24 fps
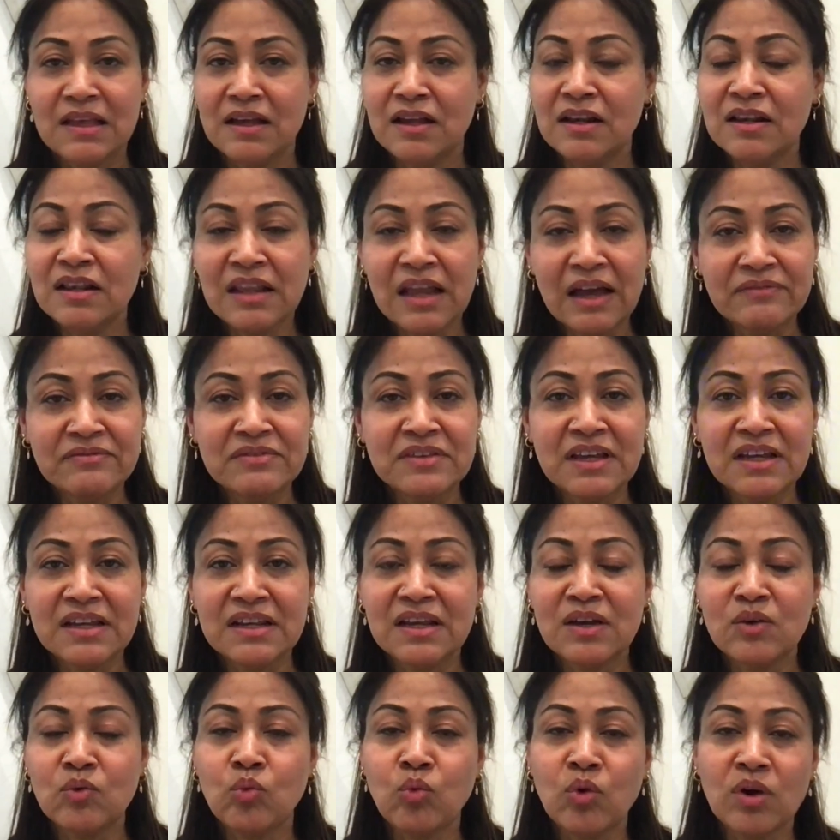Loved
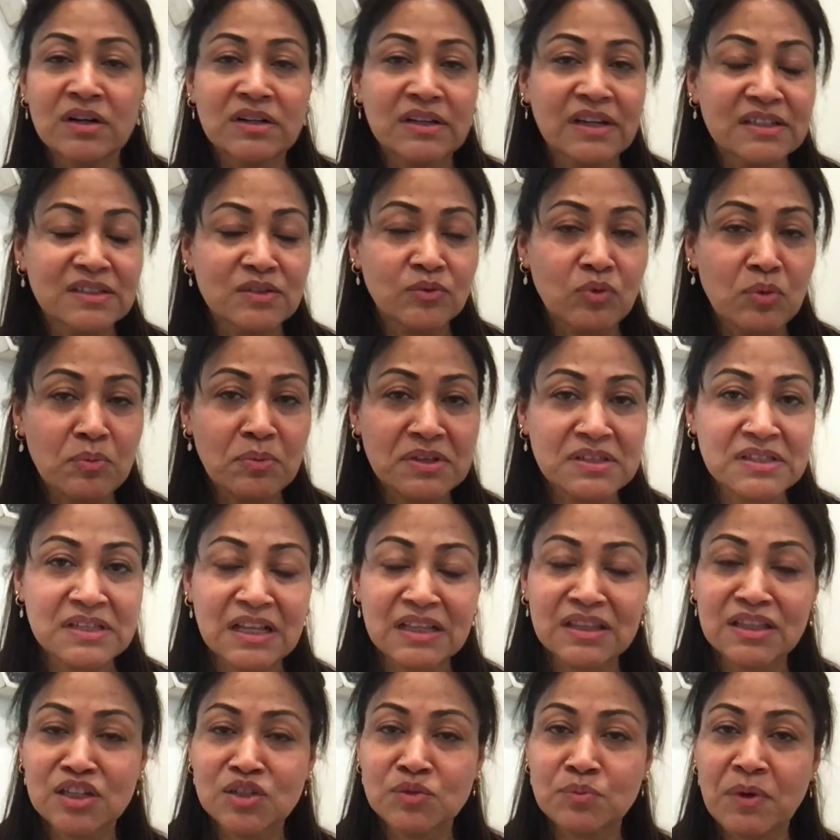it, worked as a women's
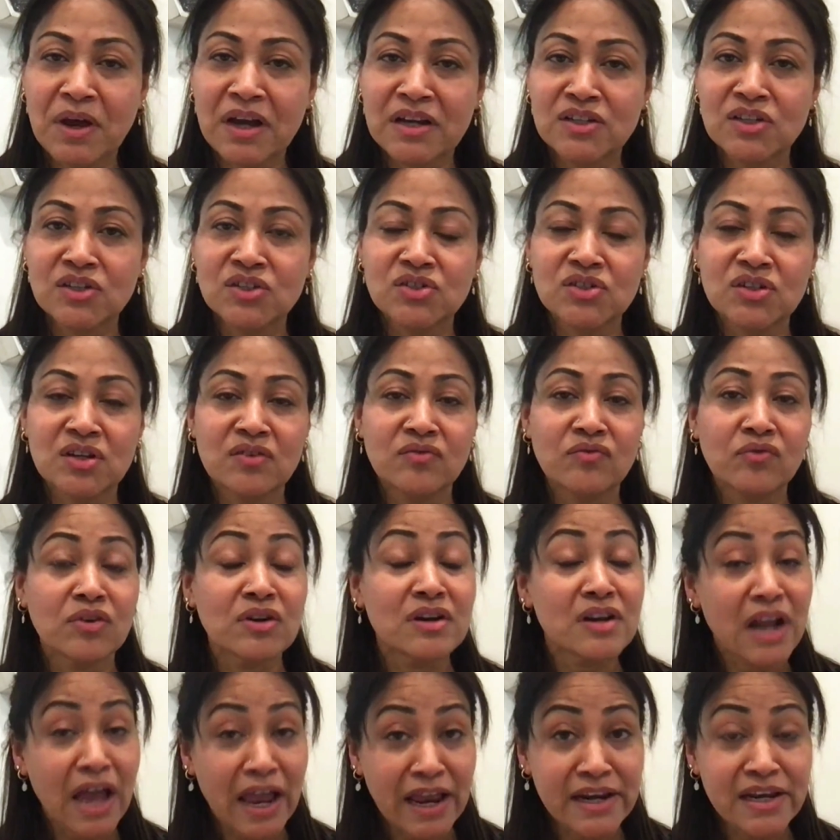health nurse practitioner for
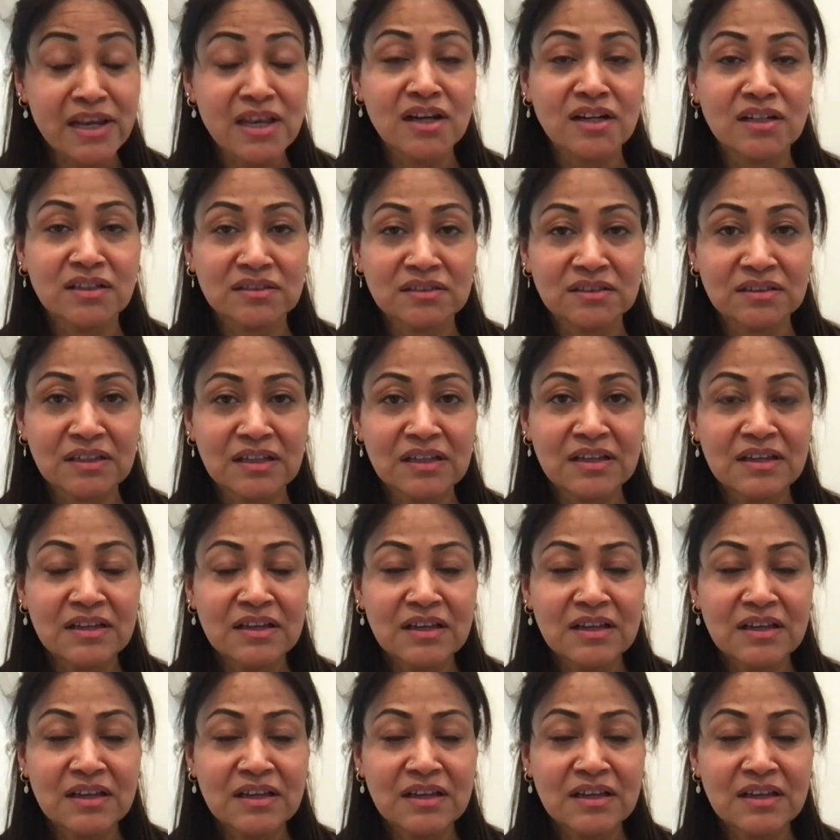9 years